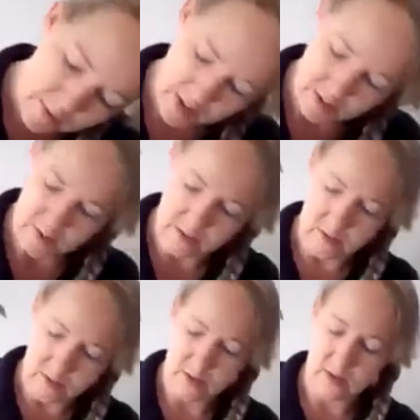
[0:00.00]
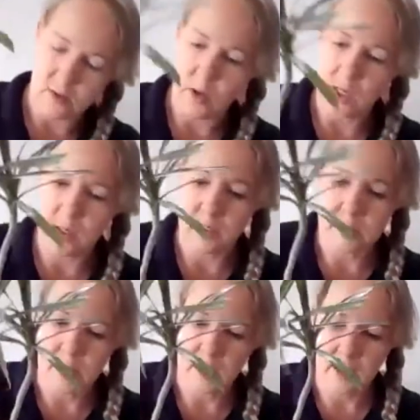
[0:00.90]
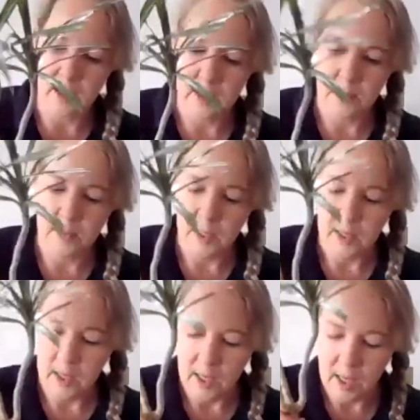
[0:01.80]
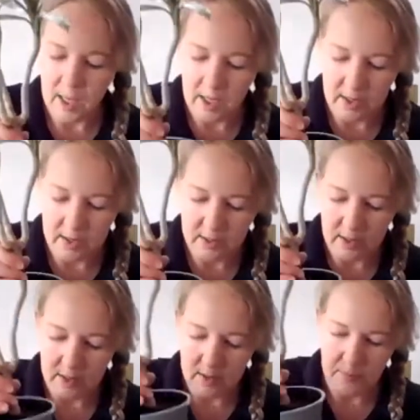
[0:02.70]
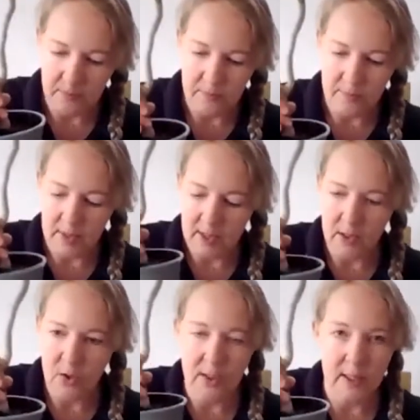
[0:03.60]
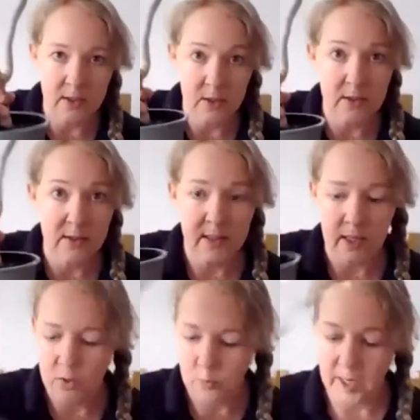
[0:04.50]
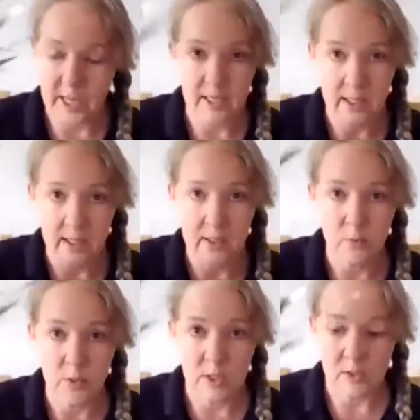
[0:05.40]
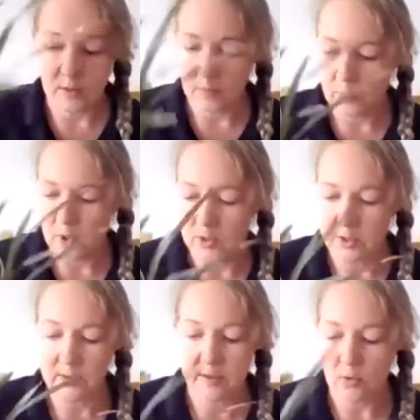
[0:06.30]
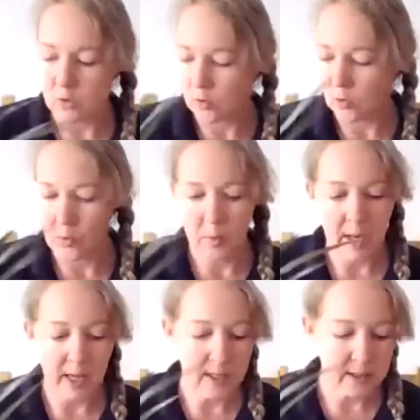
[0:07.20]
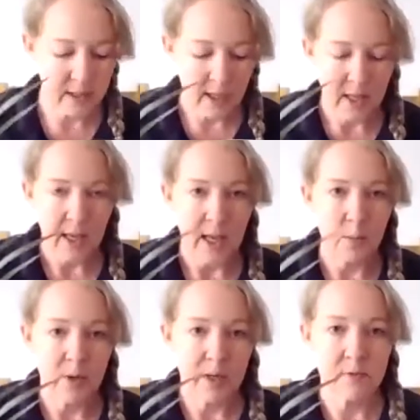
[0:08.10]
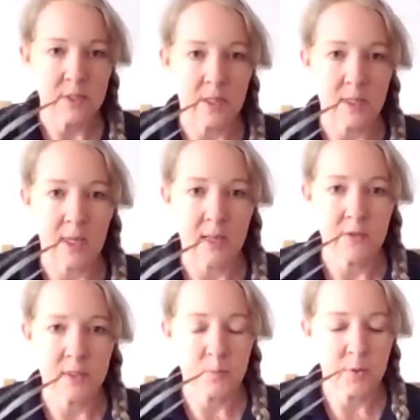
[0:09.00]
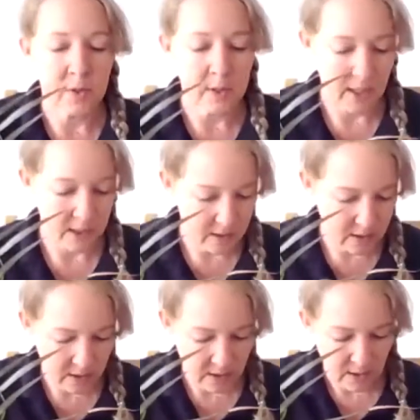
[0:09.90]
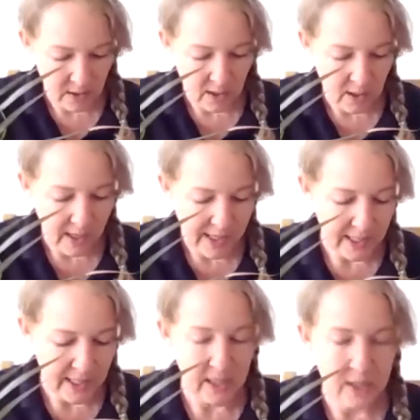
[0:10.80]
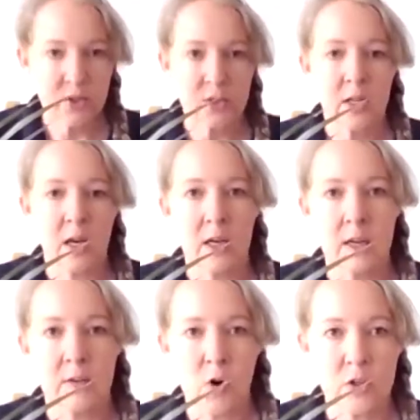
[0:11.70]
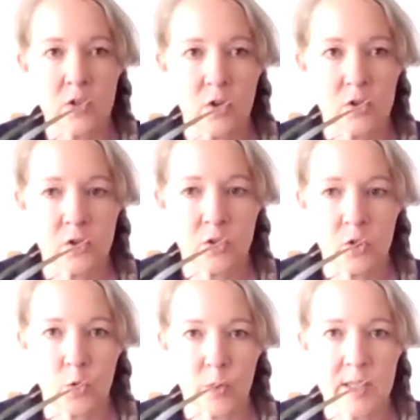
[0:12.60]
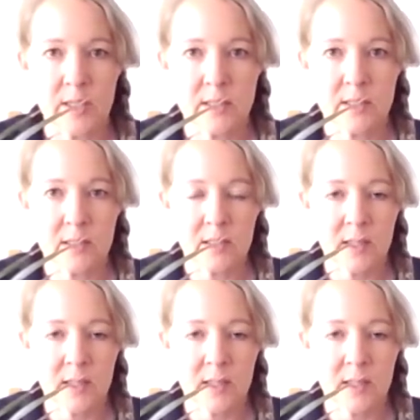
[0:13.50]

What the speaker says: I've had this one quite a long time. And you can just set your plant in when you purchase or grow a plant. And what I've done, I've just put like an inch of horticultural grit.